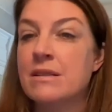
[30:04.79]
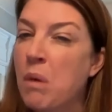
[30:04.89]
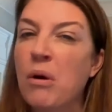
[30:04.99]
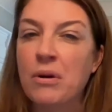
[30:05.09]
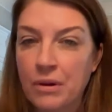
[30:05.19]

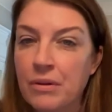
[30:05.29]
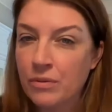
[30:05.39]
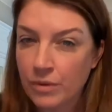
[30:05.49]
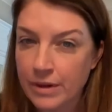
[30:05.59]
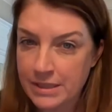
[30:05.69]
partner that
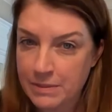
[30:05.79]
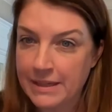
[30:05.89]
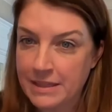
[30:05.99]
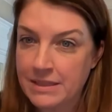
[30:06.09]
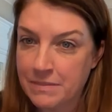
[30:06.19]
we're
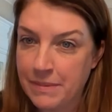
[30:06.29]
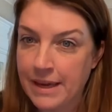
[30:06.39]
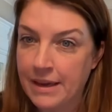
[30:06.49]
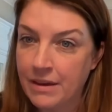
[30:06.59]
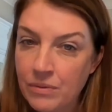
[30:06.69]
expected to
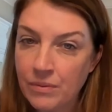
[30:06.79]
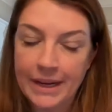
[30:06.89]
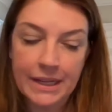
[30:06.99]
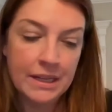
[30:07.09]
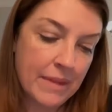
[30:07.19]
be, right?